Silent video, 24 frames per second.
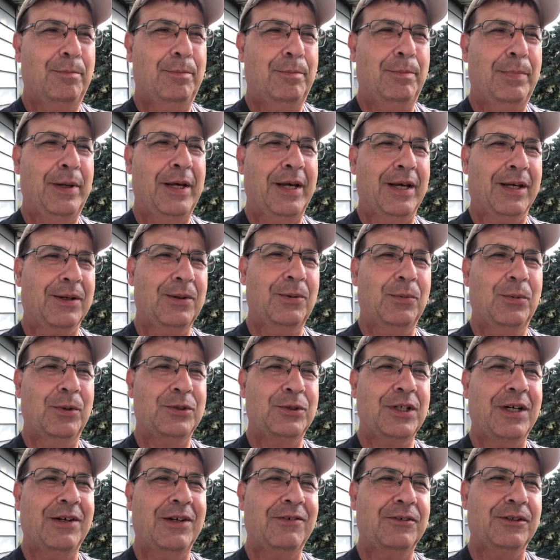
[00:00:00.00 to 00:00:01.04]
pick
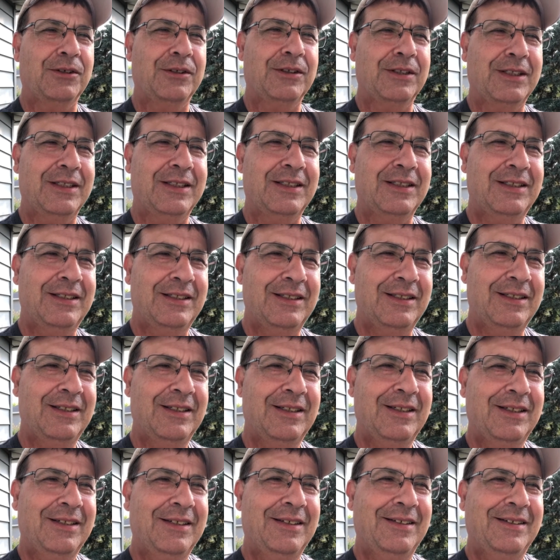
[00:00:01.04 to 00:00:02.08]
whichever
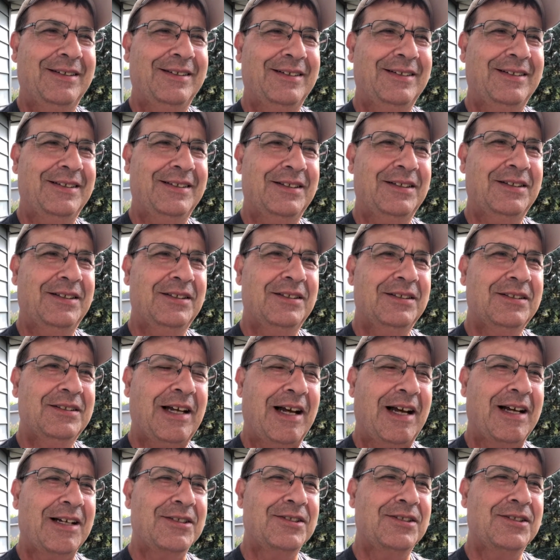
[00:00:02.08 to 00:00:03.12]

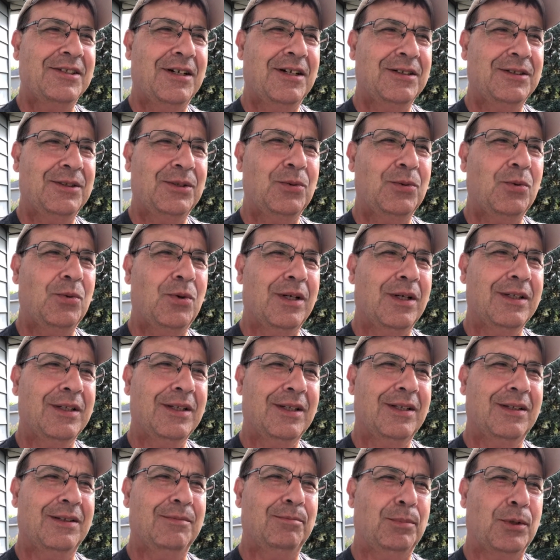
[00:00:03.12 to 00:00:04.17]
taxon you
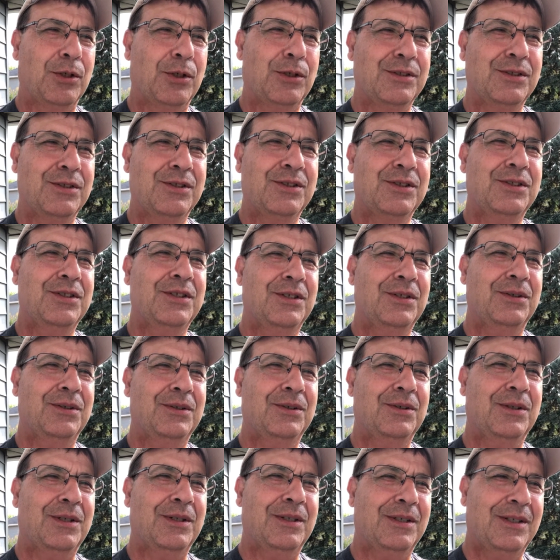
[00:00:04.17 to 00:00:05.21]
want, birds
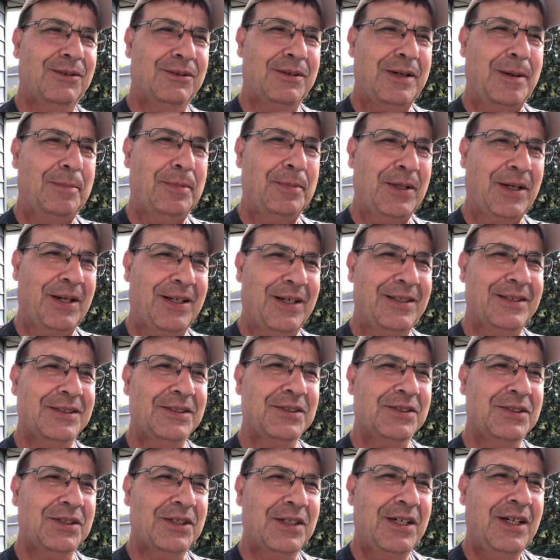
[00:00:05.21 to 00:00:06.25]
or
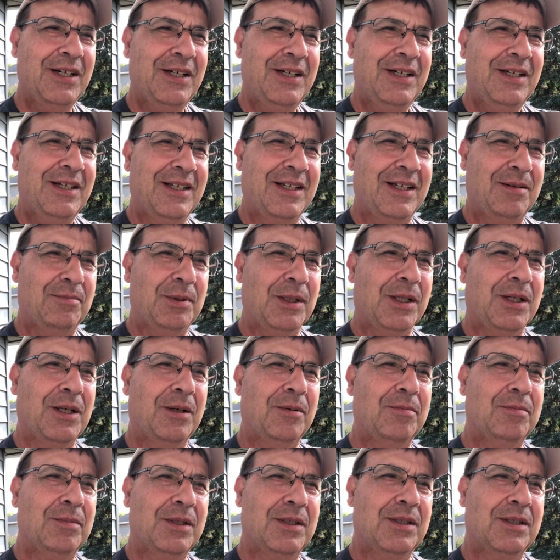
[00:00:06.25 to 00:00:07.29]
reptiles, that
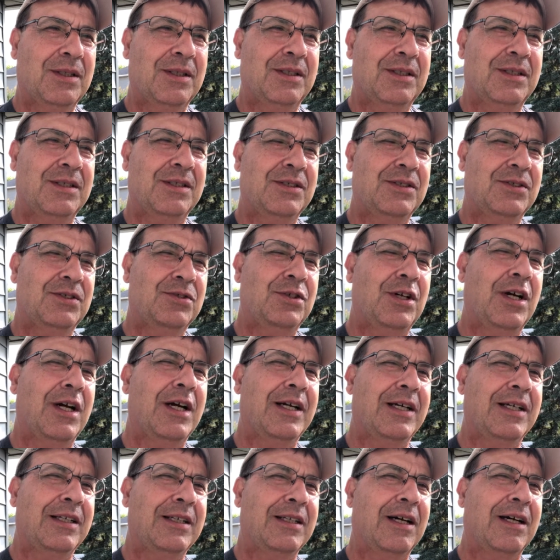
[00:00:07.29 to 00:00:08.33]
become these
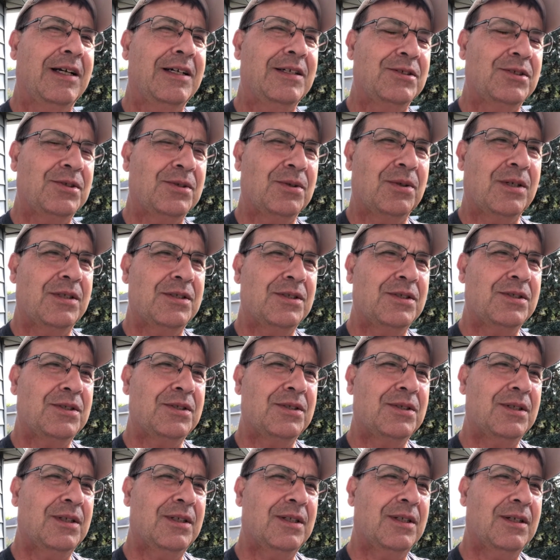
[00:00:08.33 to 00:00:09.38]
giant
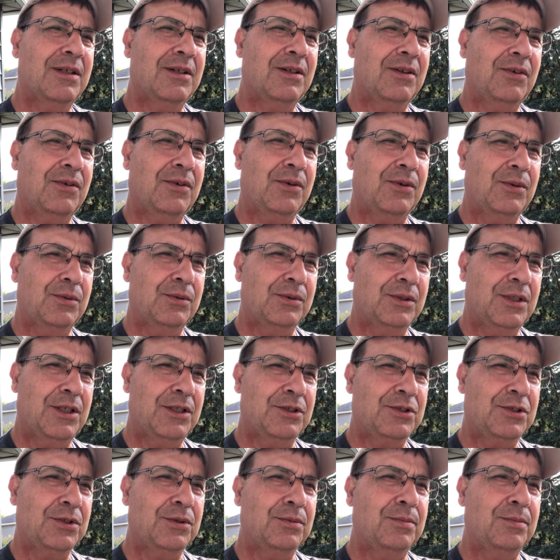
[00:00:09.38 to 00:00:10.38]
dinosaurs through tissue